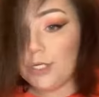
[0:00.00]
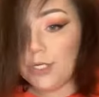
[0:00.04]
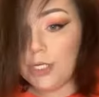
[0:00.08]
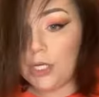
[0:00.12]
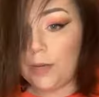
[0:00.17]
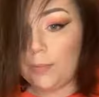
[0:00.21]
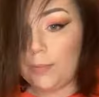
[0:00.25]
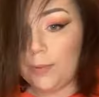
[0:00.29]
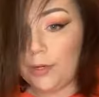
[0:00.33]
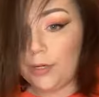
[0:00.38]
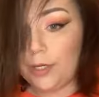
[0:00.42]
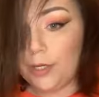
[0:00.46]
of
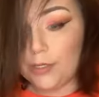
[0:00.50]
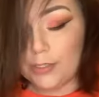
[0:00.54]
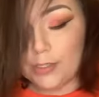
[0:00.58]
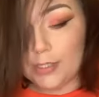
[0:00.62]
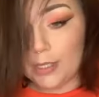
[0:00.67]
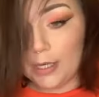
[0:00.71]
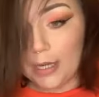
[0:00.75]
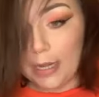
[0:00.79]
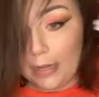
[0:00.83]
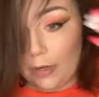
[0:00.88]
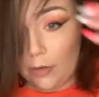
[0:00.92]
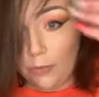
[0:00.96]
shampoo you're
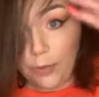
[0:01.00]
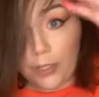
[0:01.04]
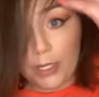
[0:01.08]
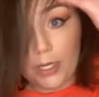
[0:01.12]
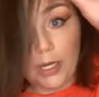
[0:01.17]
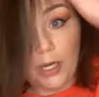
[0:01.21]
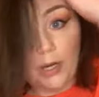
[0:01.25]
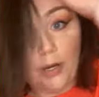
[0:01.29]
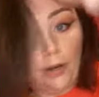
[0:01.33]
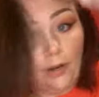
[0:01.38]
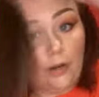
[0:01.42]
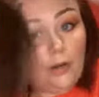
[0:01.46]
using, I don't
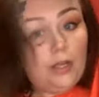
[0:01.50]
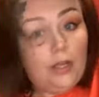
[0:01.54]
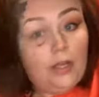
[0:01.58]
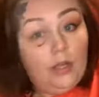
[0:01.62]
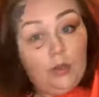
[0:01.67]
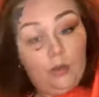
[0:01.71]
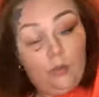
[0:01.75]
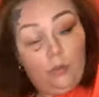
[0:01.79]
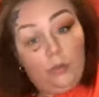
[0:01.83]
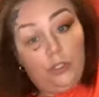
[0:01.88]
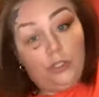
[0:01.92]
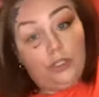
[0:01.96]
care
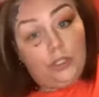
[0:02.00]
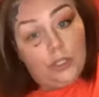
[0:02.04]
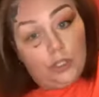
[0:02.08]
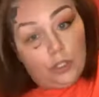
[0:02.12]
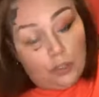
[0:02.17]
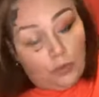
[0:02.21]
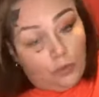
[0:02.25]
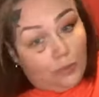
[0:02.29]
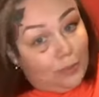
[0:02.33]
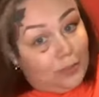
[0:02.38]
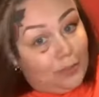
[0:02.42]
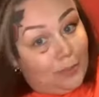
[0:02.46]
what you
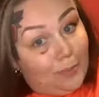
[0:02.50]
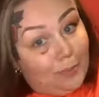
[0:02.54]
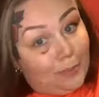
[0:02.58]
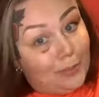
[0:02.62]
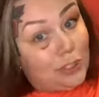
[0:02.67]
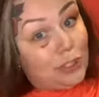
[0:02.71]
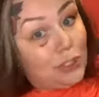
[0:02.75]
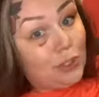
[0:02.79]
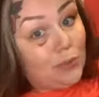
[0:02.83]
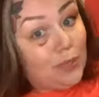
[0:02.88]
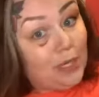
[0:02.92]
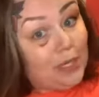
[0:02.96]
use,
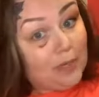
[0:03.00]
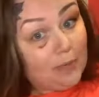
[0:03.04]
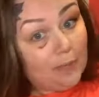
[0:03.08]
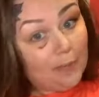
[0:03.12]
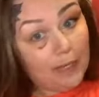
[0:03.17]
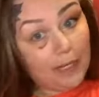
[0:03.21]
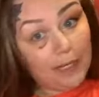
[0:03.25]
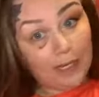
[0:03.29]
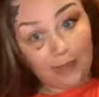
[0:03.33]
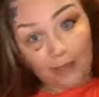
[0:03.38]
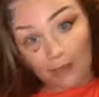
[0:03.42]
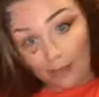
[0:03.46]
but you need to
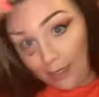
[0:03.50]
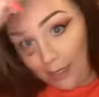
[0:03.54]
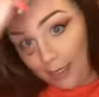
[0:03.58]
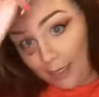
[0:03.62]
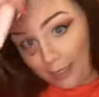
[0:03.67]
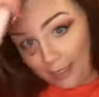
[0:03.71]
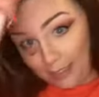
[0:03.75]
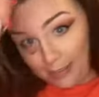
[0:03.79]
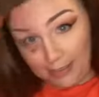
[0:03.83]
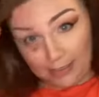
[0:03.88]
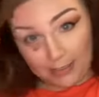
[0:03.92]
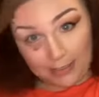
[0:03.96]
be at
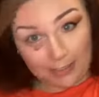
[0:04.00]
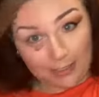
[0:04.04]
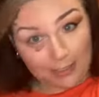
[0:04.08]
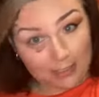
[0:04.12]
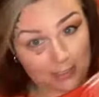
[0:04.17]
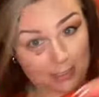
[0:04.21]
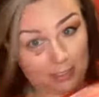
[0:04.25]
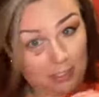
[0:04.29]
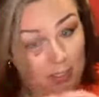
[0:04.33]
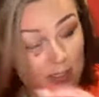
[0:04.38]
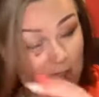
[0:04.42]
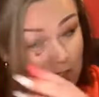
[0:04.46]

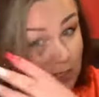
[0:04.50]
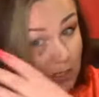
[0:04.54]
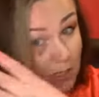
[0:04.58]
least